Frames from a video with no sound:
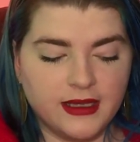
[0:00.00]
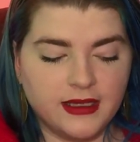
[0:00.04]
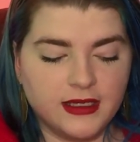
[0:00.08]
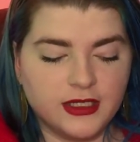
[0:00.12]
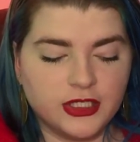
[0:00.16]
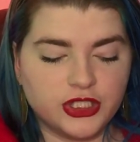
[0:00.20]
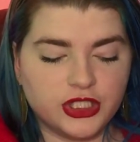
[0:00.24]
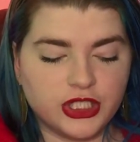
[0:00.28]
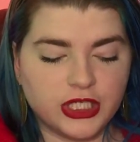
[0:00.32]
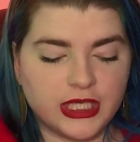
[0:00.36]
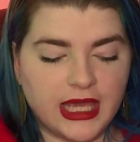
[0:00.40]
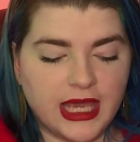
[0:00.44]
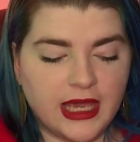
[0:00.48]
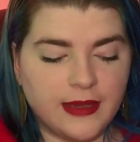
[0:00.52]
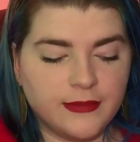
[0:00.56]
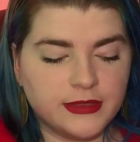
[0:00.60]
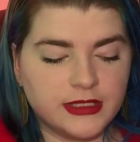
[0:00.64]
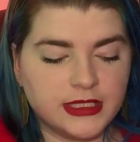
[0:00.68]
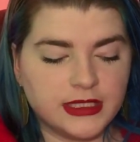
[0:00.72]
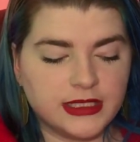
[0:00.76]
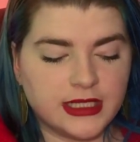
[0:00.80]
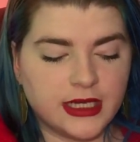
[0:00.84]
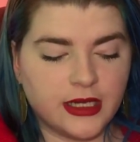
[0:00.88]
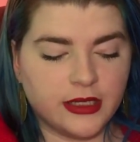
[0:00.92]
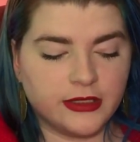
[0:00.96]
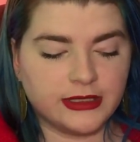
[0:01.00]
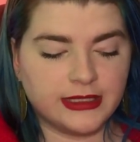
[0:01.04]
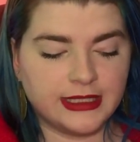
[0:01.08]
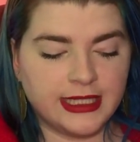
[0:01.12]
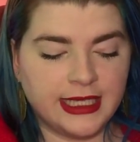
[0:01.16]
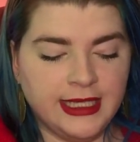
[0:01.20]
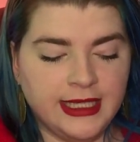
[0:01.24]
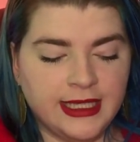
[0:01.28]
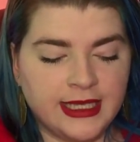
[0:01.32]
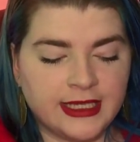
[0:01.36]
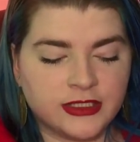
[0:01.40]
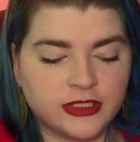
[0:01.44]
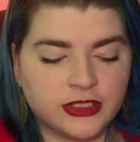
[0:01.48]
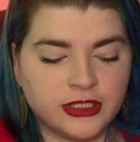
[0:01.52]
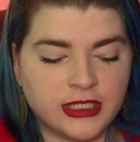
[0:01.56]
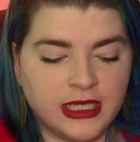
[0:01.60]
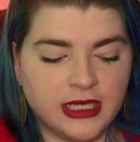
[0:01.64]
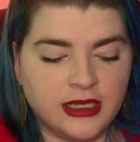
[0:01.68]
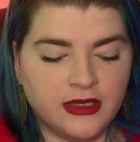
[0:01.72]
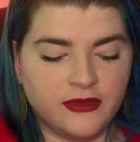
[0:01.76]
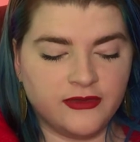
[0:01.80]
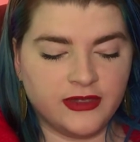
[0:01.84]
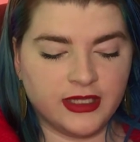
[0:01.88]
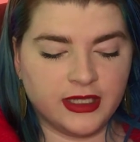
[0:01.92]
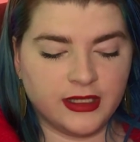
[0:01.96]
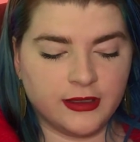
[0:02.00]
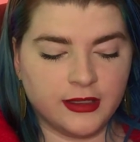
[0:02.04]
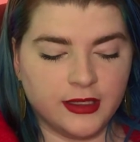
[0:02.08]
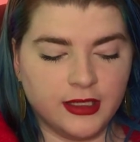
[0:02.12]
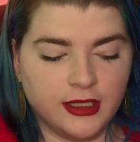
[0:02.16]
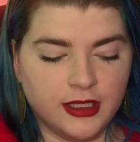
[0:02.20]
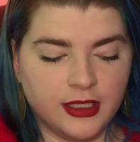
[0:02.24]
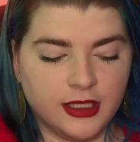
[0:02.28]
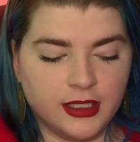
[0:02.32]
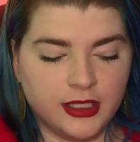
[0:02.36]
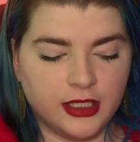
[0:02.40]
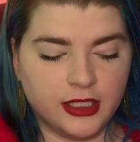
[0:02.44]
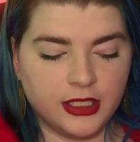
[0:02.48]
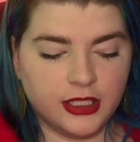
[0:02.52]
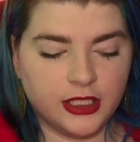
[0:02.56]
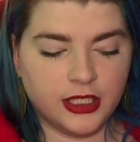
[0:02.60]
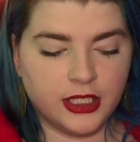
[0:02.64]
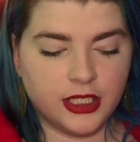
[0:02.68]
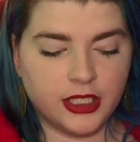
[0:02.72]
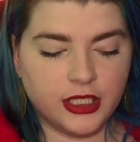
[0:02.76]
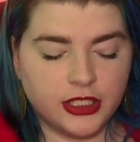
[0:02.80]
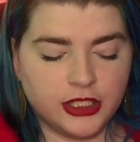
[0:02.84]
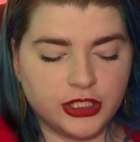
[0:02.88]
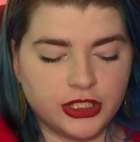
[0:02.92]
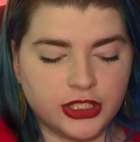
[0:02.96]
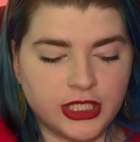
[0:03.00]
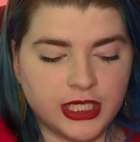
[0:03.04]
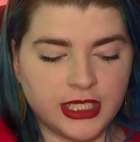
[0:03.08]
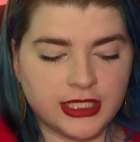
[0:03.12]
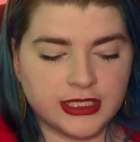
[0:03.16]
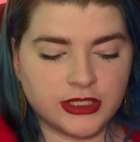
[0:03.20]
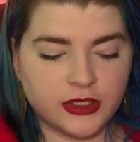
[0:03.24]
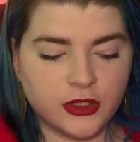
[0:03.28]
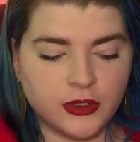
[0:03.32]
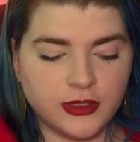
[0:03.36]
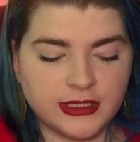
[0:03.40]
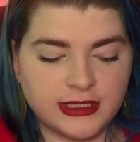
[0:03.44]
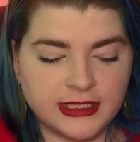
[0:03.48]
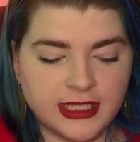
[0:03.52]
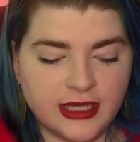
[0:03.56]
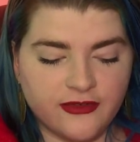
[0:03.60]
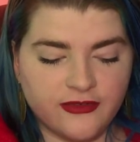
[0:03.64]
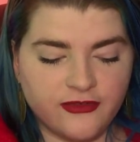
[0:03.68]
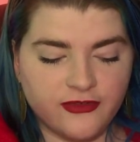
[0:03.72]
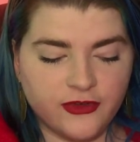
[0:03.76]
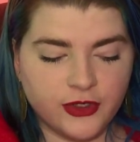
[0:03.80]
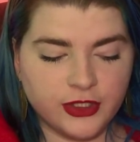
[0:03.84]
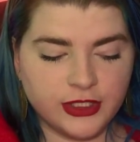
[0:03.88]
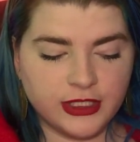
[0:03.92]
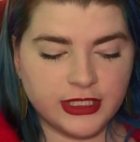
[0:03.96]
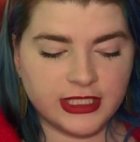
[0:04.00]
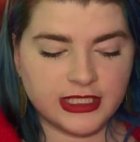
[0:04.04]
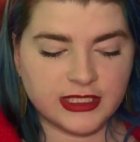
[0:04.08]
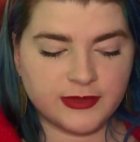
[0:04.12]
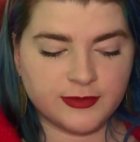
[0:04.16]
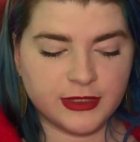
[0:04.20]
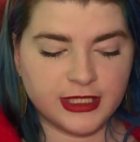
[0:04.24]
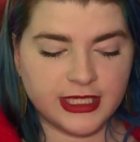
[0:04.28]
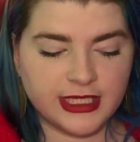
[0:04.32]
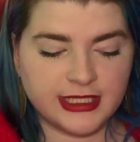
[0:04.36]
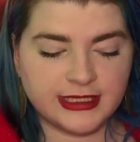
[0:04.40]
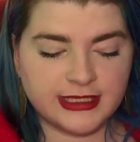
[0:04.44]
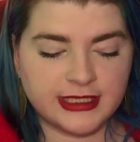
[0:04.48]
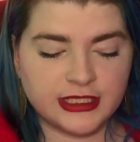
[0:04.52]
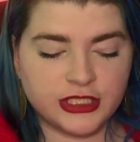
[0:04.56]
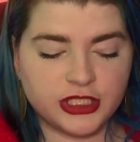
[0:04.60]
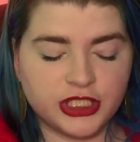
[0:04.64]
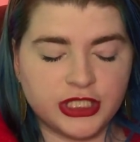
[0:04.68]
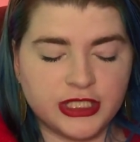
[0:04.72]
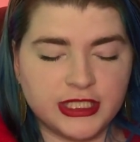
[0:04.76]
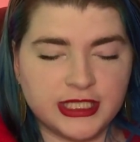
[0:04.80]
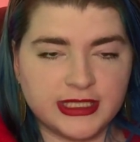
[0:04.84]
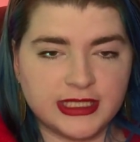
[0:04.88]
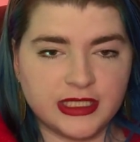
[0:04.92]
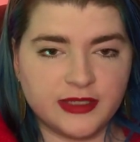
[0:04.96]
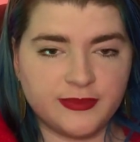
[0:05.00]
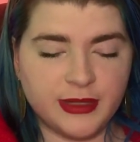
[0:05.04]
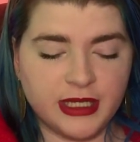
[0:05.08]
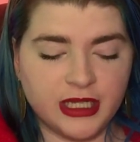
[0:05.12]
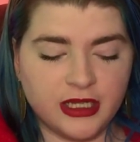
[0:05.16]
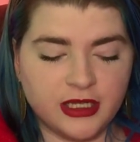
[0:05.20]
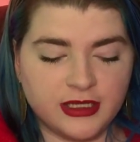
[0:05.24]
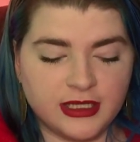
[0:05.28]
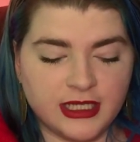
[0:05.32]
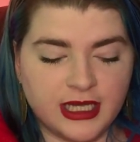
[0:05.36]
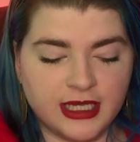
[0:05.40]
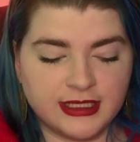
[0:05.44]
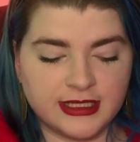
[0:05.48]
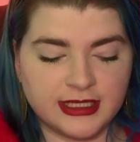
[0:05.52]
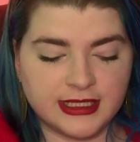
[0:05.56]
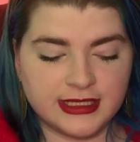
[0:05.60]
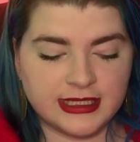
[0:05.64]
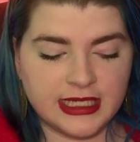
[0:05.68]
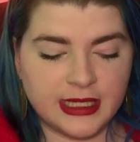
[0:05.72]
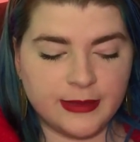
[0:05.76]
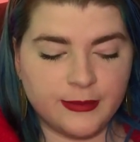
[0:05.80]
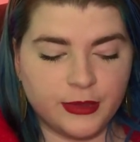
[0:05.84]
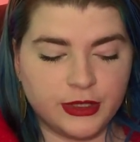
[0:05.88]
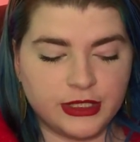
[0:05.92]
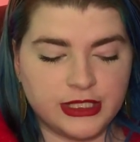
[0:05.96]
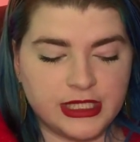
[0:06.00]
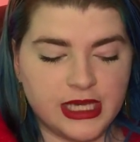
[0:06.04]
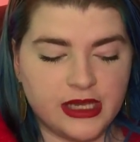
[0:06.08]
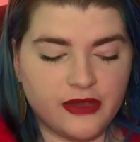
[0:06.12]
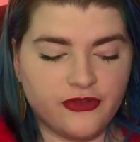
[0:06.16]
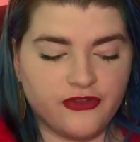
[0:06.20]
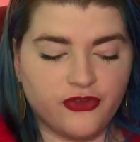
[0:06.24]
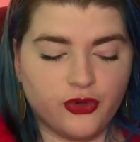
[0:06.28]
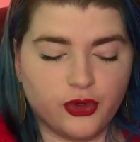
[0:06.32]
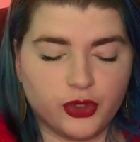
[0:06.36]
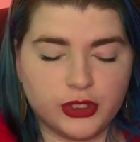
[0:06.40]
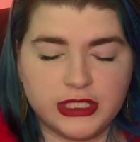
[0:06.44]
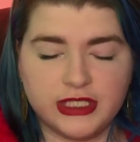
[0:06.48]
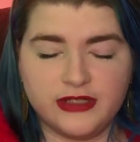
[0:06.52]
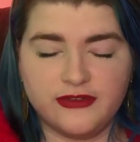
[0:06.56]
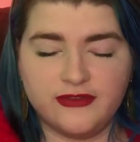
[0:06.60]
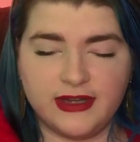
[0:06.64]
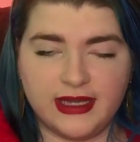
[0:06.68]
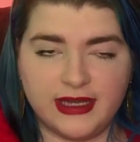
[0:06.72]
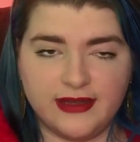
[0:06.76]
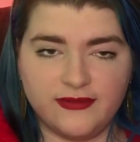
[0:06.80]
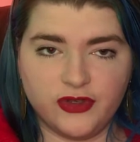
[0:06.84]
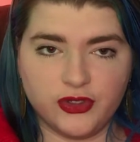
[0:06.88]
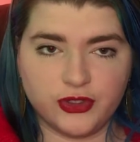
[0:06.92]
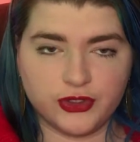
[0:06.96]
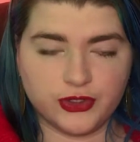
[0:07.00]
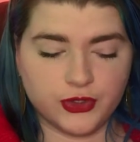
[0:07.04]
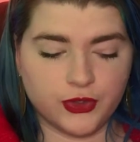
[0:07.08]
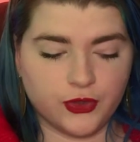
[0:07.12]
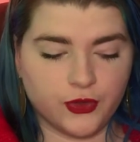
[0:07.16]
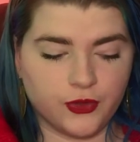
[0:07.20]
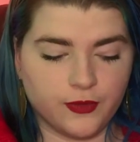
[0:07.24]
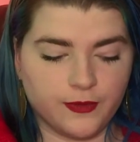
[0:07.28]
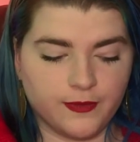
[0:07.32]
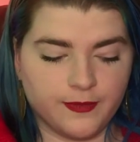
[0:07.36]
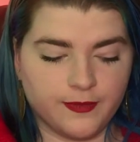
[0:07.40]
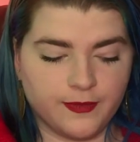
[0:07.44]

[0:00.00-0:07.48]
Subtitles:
She came to town late yesterday evening. She has not set foot in this place since she disappeared that December day 45 years ago."